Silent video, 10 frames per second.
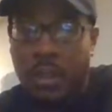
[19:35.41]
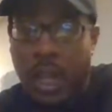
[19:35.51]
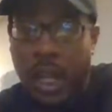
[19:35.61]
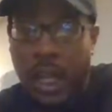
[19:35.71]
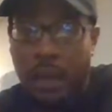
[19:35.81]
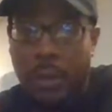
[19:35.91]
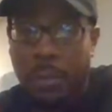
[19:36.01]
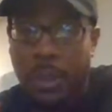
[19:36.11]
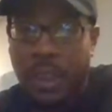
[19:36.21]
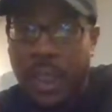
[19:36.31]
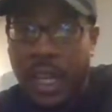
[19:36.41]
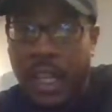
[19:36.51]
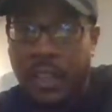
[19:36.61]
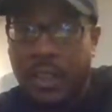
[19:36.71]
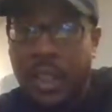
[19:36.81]
Diana was put
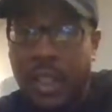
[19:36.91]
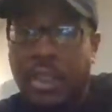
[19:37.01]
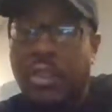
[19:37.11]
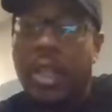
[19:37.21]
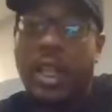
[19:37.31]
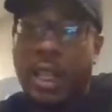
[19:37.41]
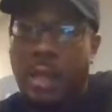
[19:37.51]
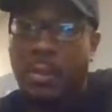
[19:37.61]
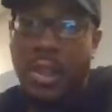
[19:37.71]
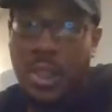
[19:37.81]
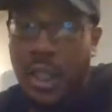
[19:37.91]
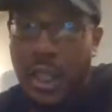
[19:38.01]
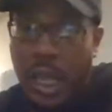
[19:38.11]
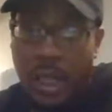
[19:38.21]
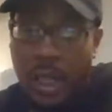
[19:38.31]
together, so they could keep the
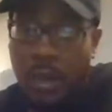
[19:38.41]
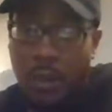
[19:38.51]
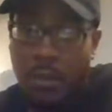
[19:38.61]
DNA